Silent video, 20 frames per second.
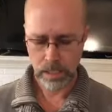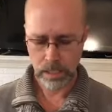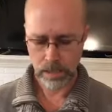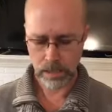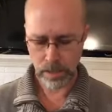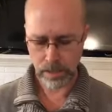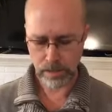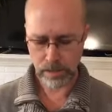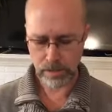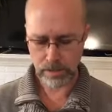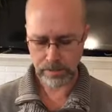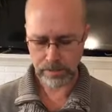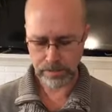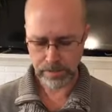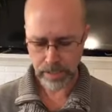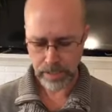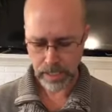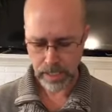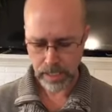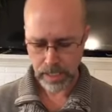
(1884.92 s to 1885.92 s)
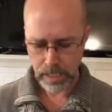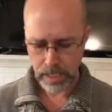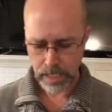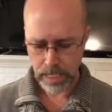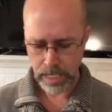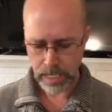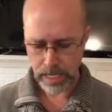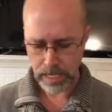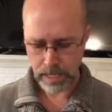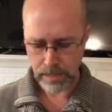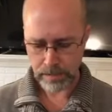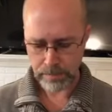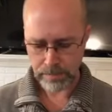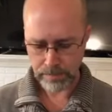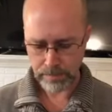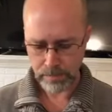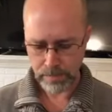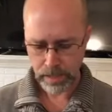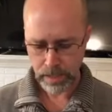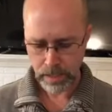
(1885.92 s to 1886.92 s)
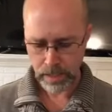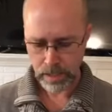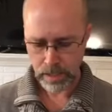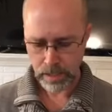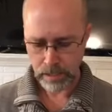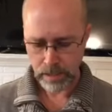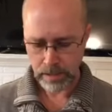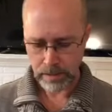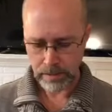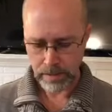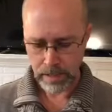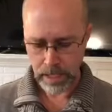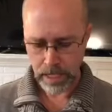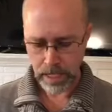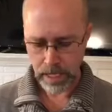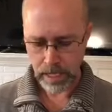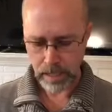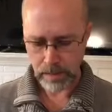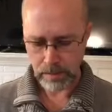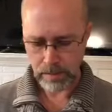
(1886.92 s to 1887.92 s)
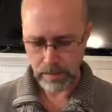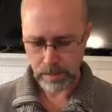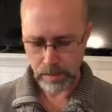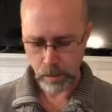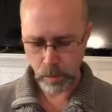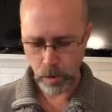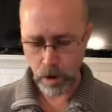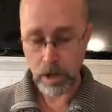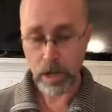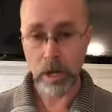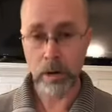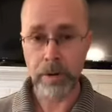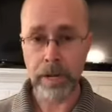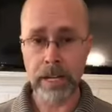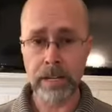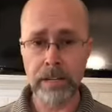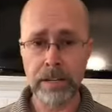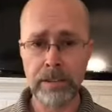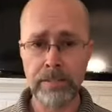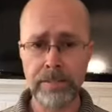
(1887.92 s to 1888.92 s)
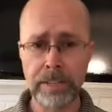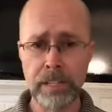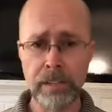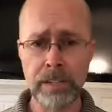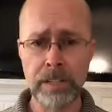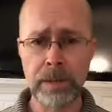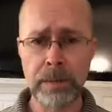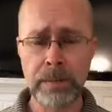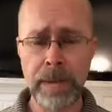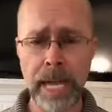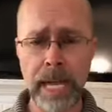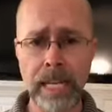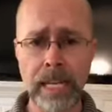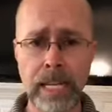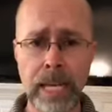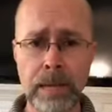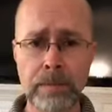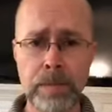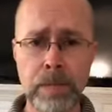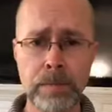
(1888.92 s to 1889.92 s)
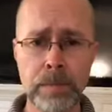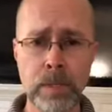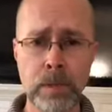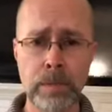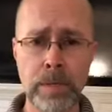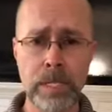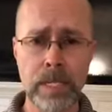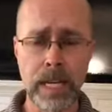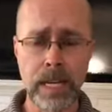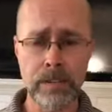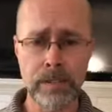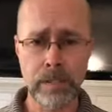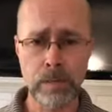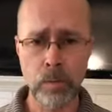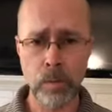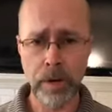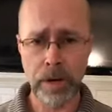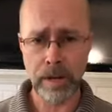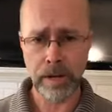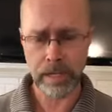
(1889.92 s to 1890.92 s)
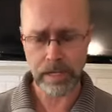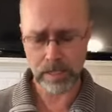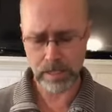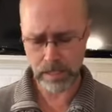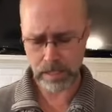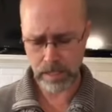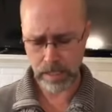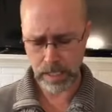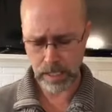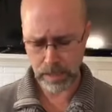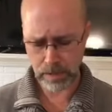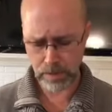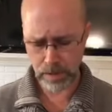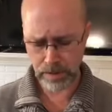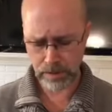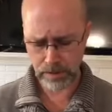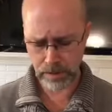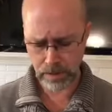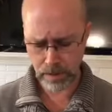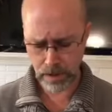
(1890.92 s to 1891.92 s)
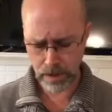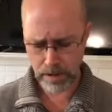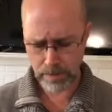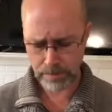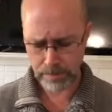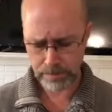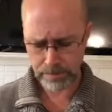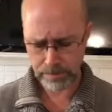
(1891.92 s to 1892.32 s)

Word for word: Joseph uh, uh, is walking around in the field, and a man comes up to him and tells him where his, his brothers are.